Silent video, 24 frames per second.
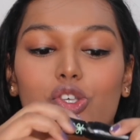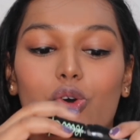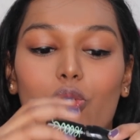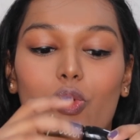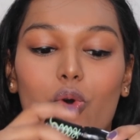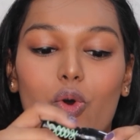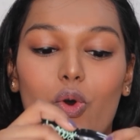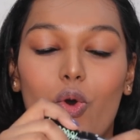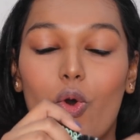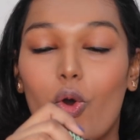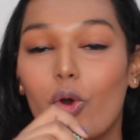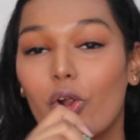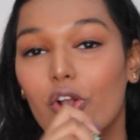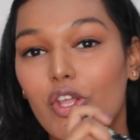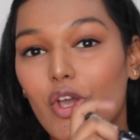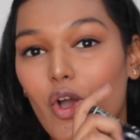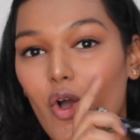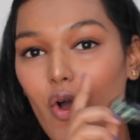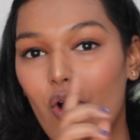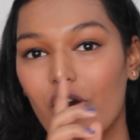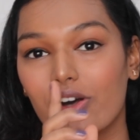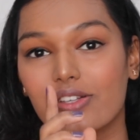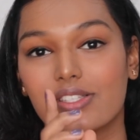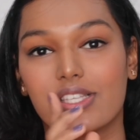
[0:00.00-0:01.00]
So hold
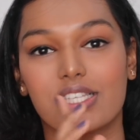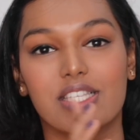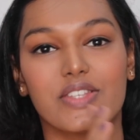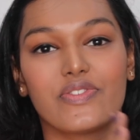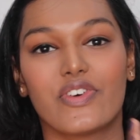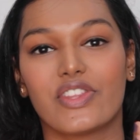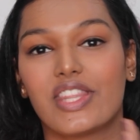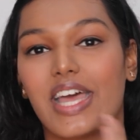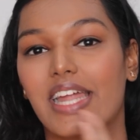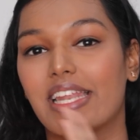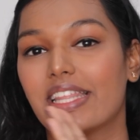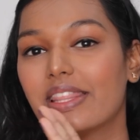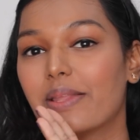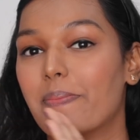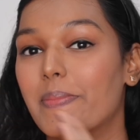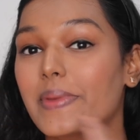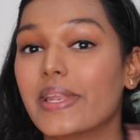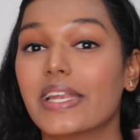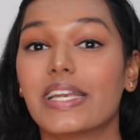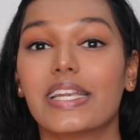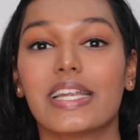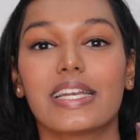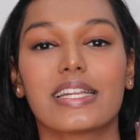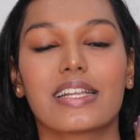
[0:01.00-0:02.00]
your horses for that, and the
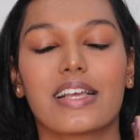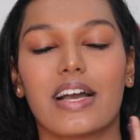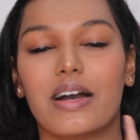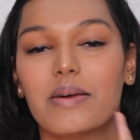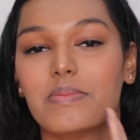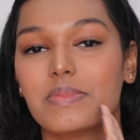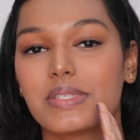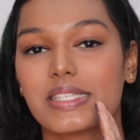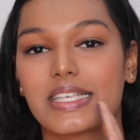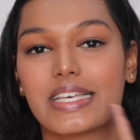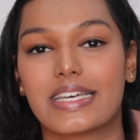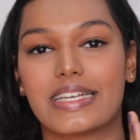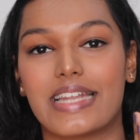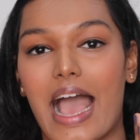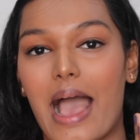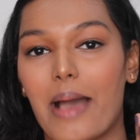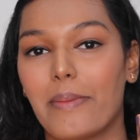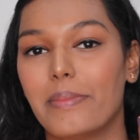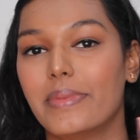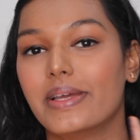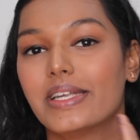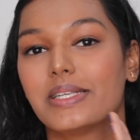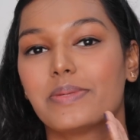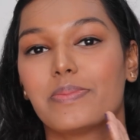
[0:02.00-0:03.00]
minute it comes,
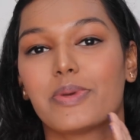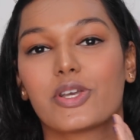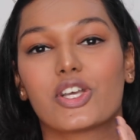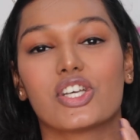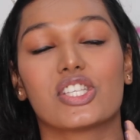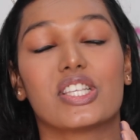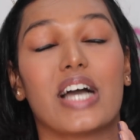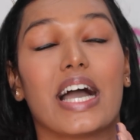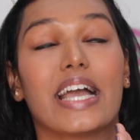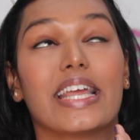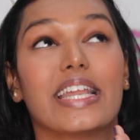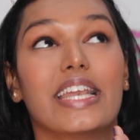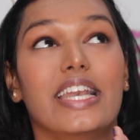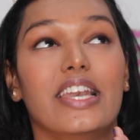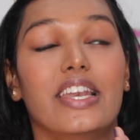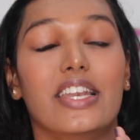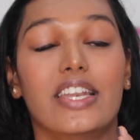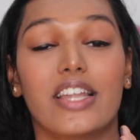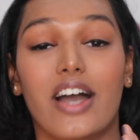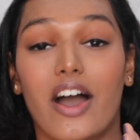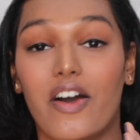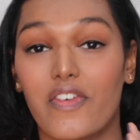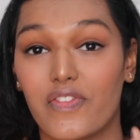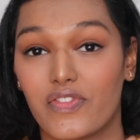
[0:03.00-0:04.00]
grab it, because I
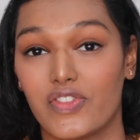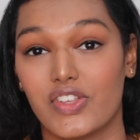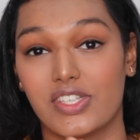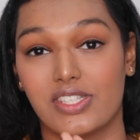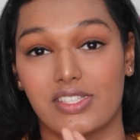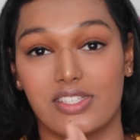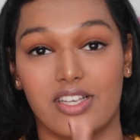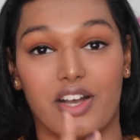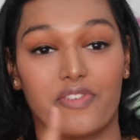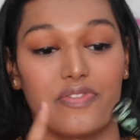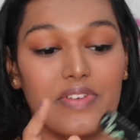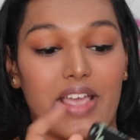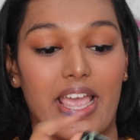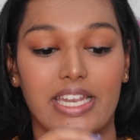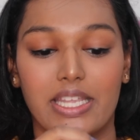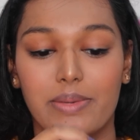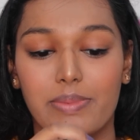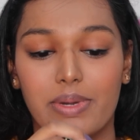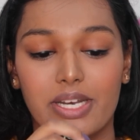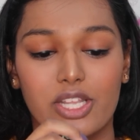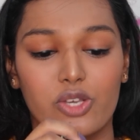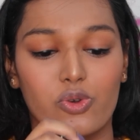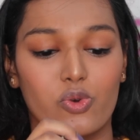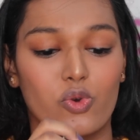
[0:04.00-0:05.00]
love this stuff.
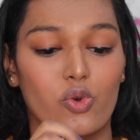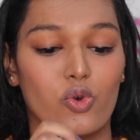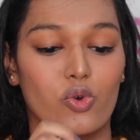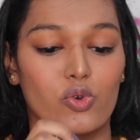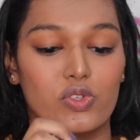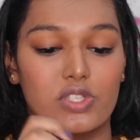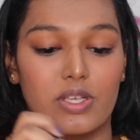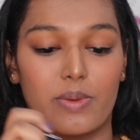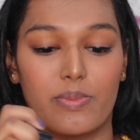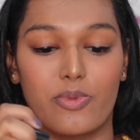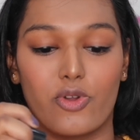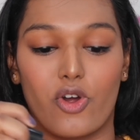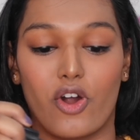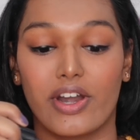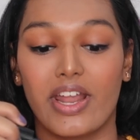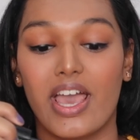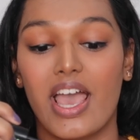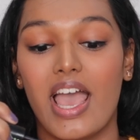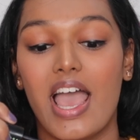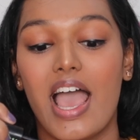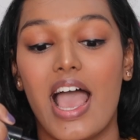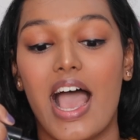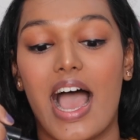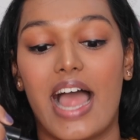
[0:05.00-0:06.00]
Anybody who goes
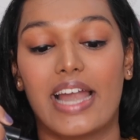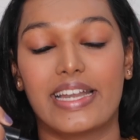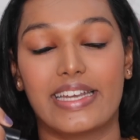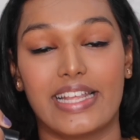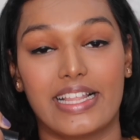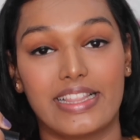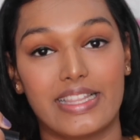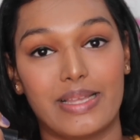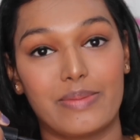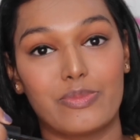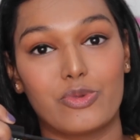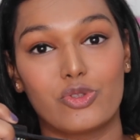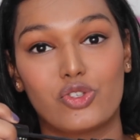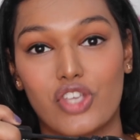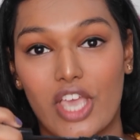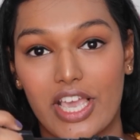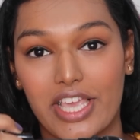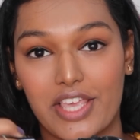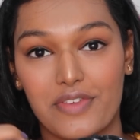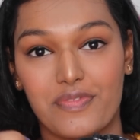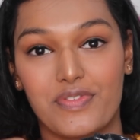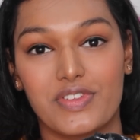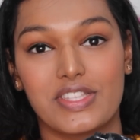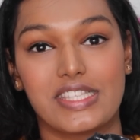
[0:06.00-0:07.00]
abroad, I tell them to
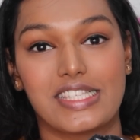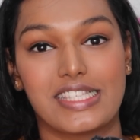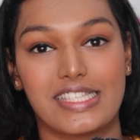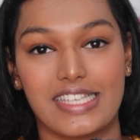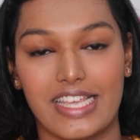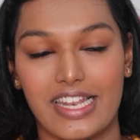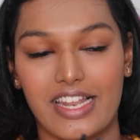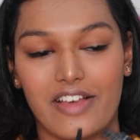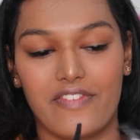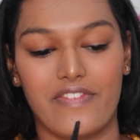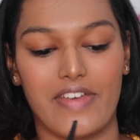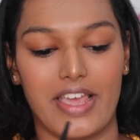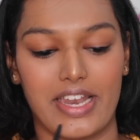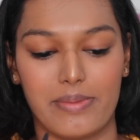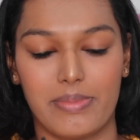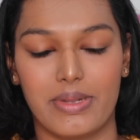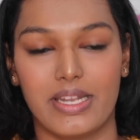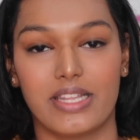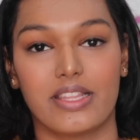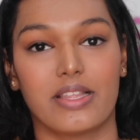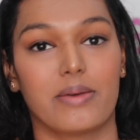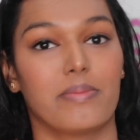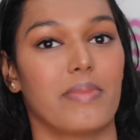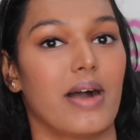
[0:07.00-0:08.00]
check if it's still
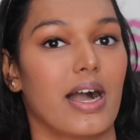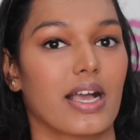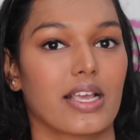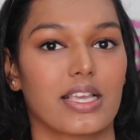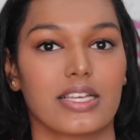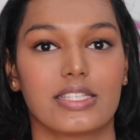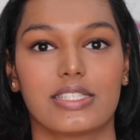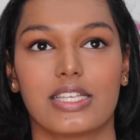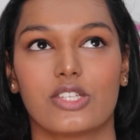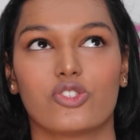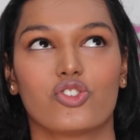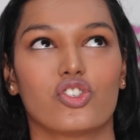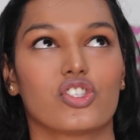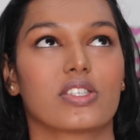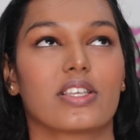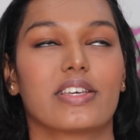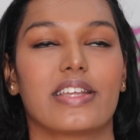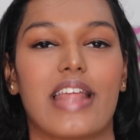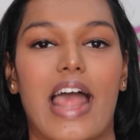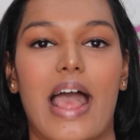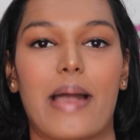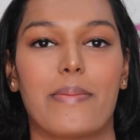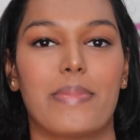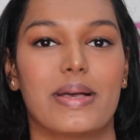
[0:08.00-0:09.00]
available in the markets and just
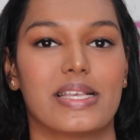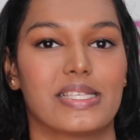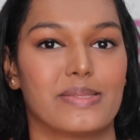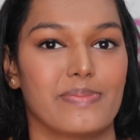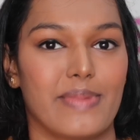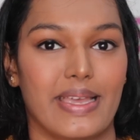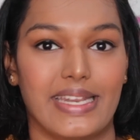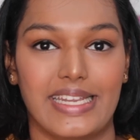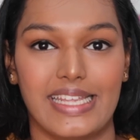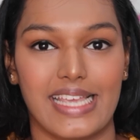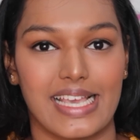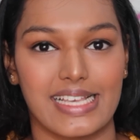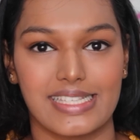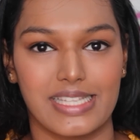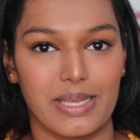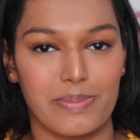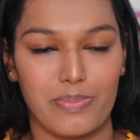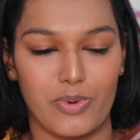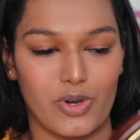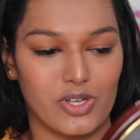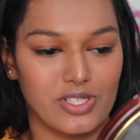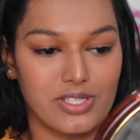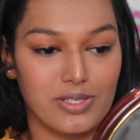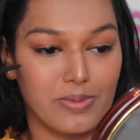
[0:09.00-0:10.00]
grab as many as
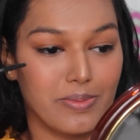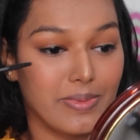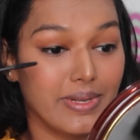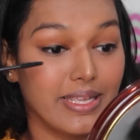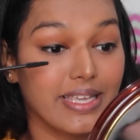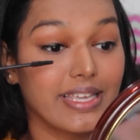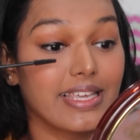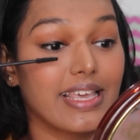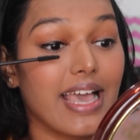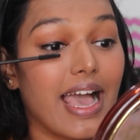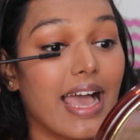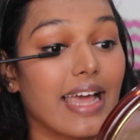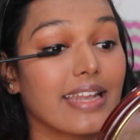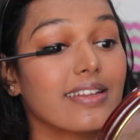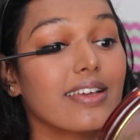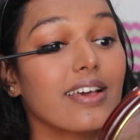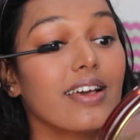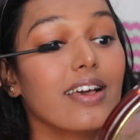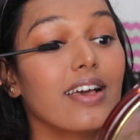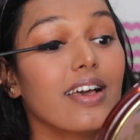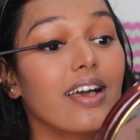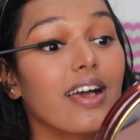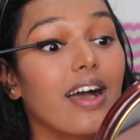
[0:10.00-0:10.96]
they possibly can.